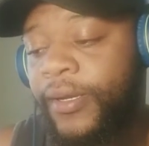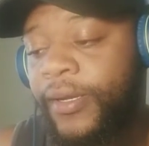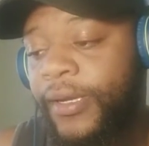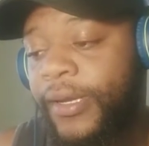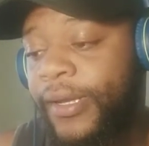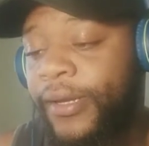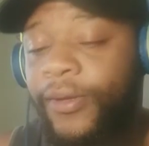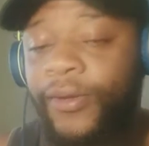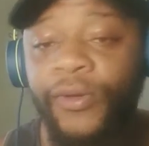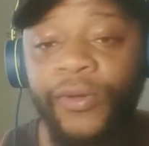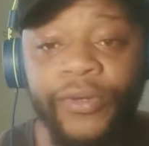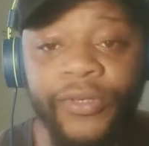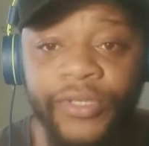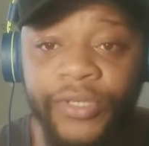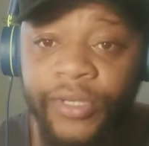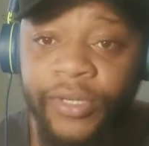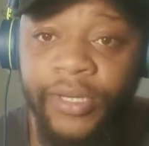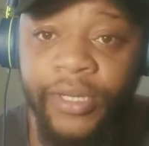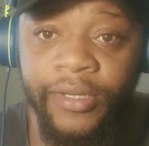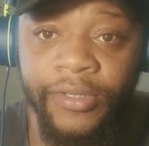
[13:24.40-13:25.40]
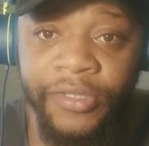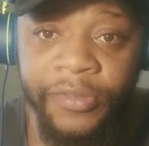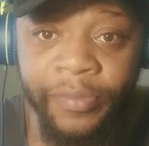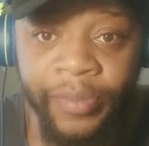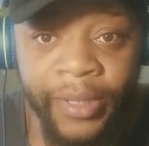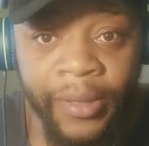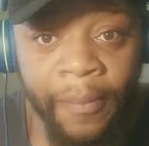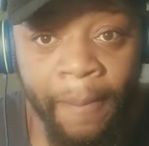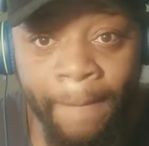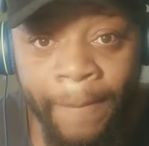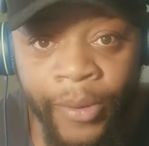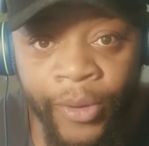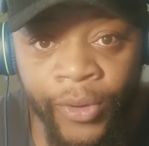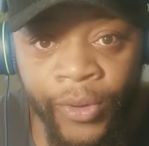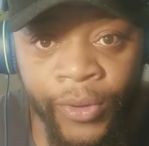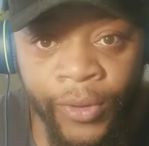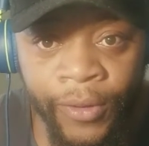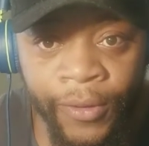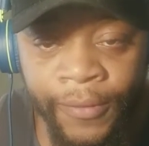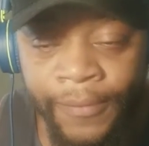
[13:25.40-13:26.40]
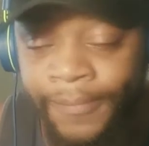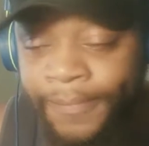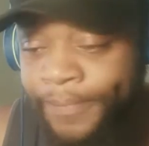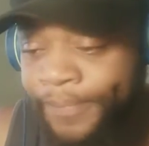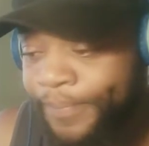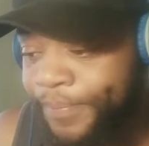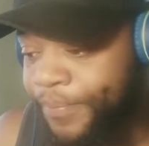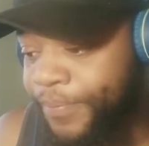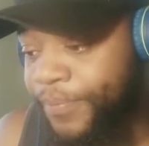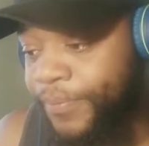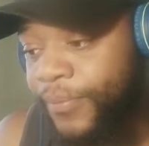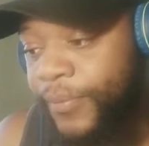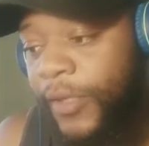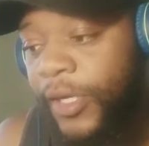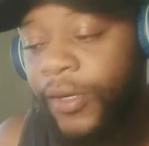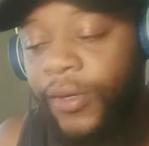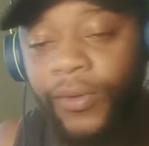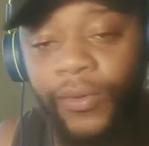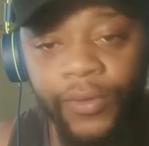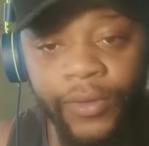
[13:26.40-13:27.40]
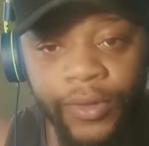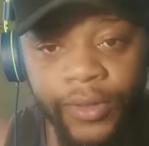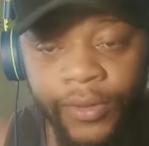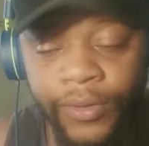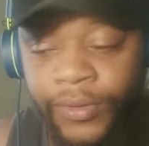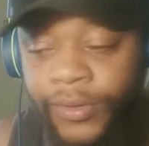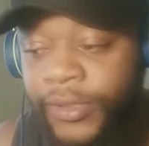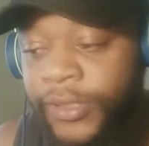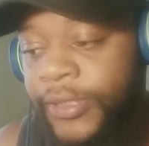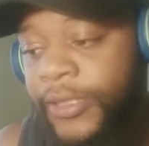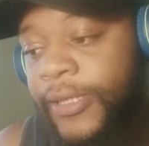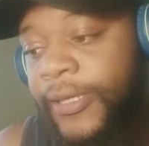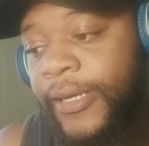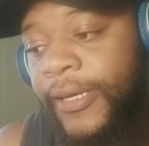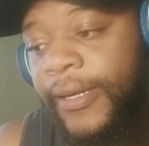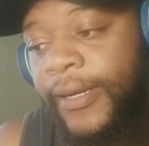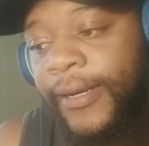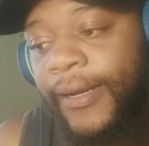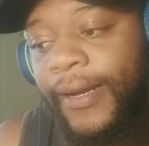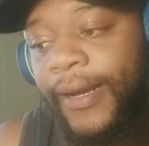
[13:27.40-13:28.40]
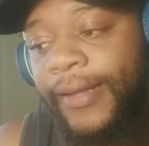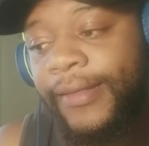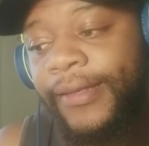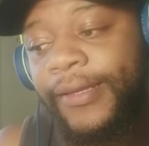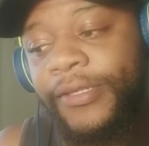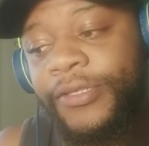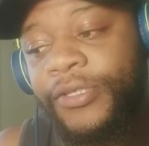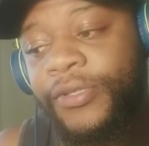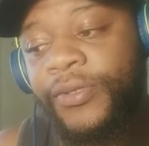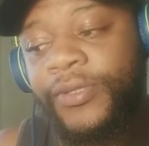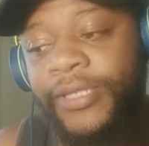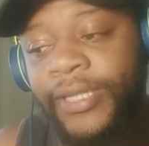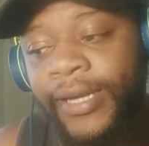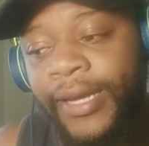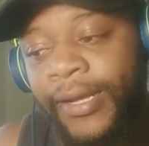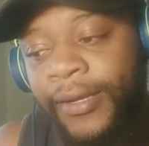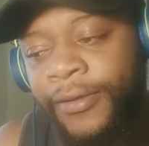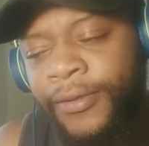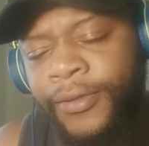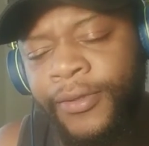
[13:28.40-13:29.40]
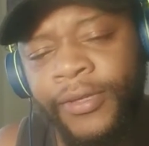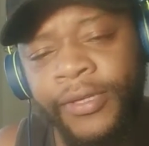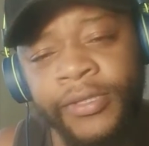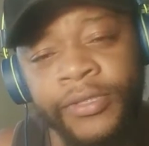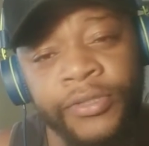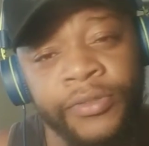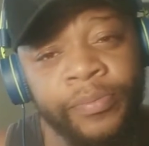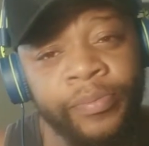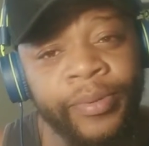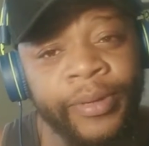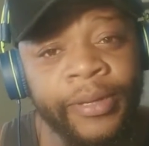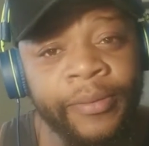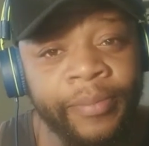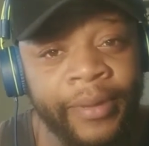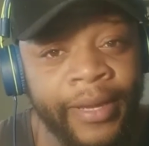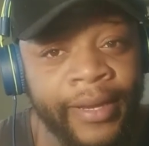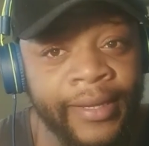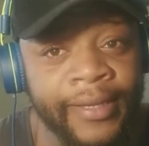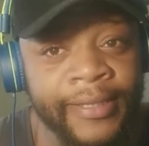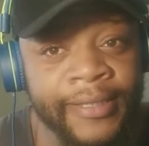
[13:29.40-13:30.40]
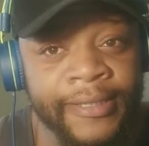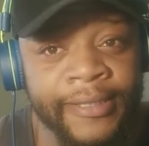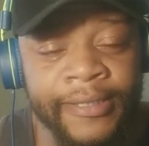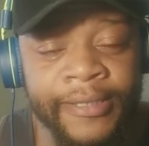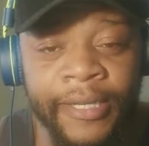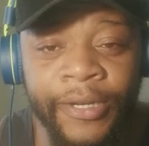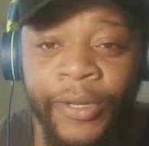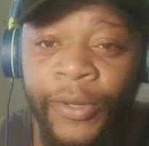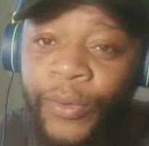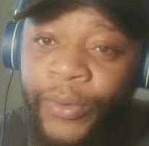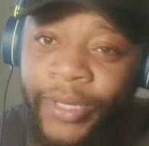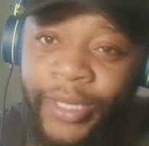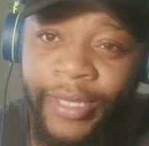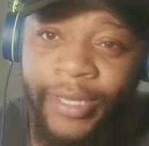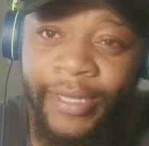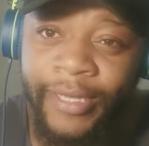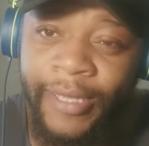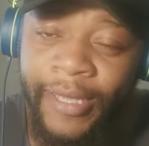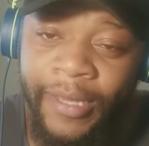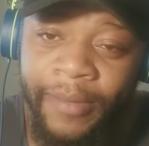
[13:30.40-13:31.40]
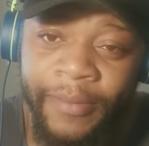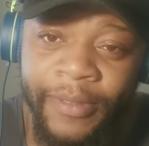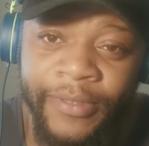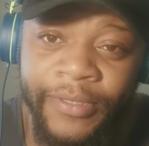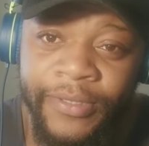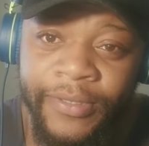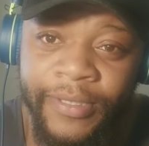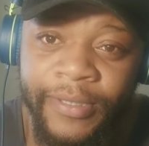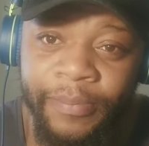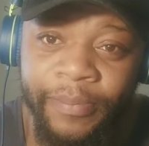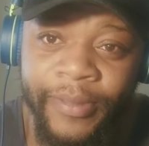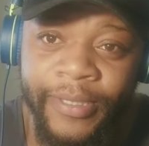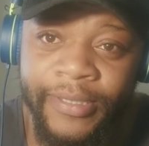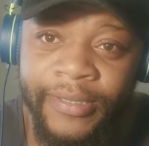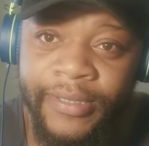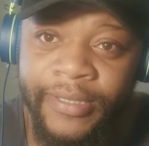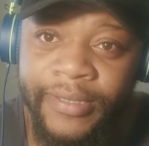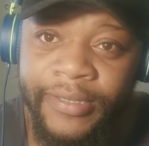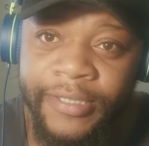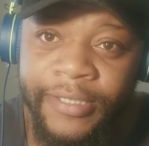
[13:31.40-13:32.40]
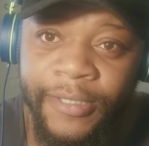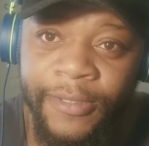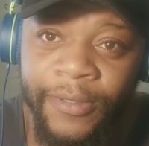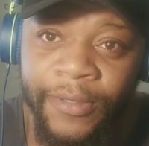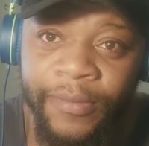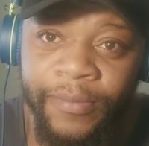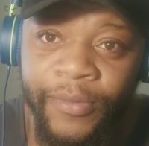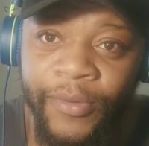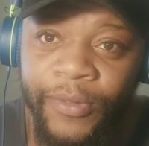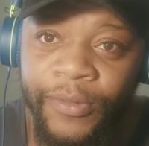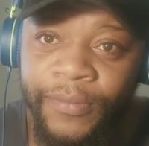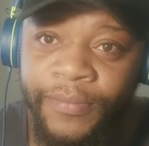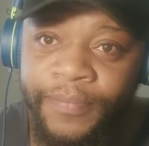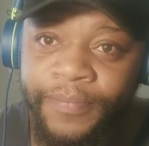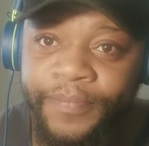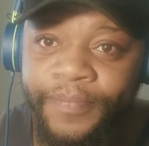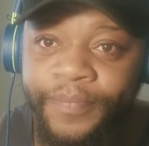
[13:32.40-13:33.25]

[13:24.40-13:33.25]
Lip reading: It could turn out to be a brawl. Who knows? I think Jose Aldo needs to bring back his low kick game into the business a lot more.